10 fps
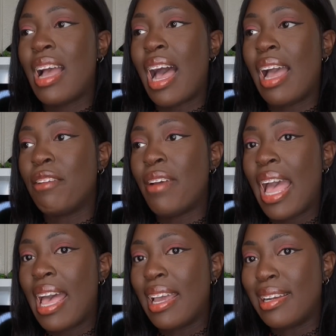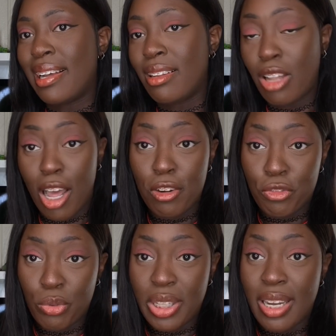I've had a lot
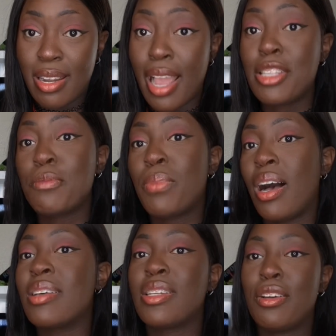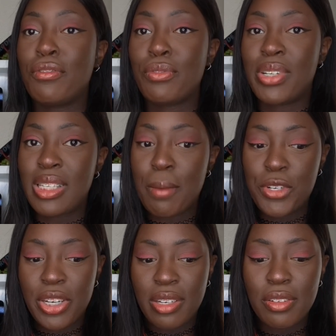of really nice positive
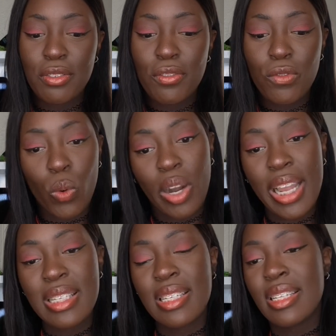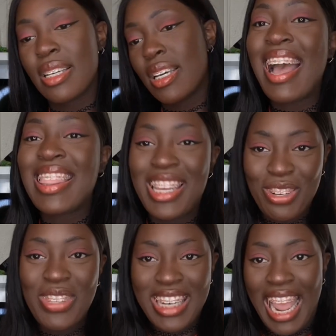reception for it. At the end
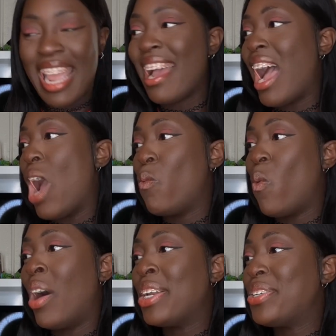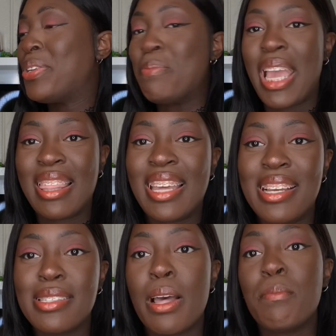of the day, I want to make
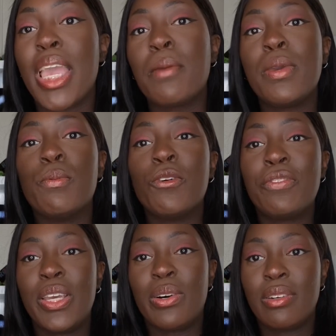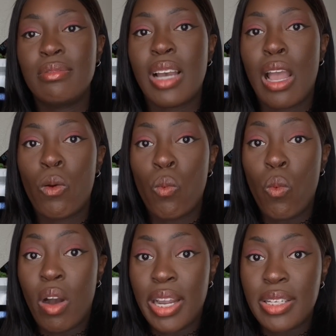things that make people feel. I
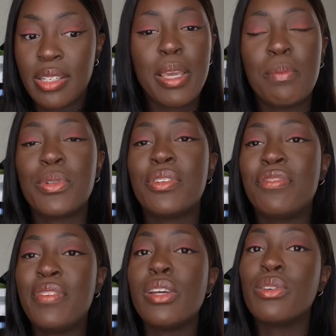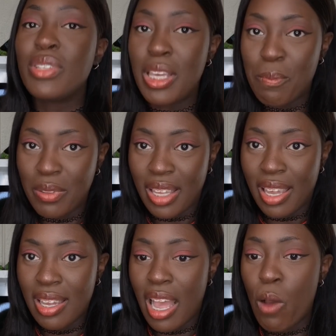want people to feel
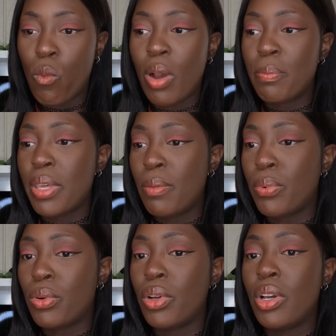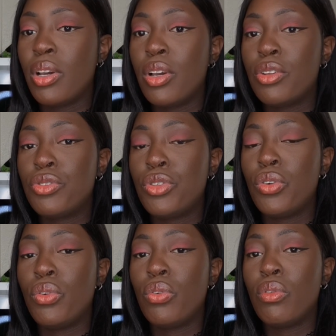deeply. I want people
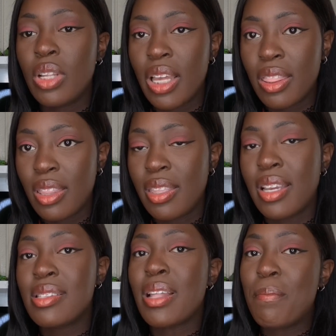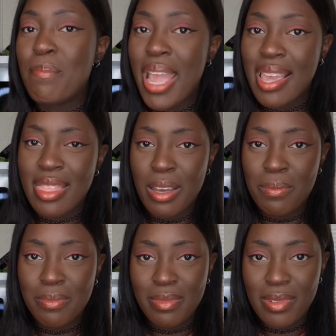to look at the things that make
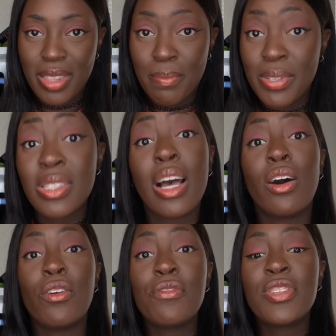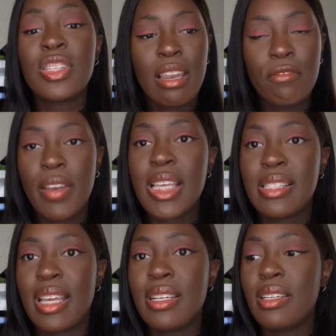them themselves and face
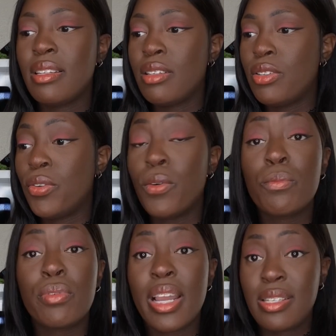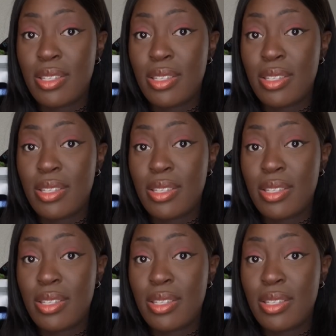it, to embrace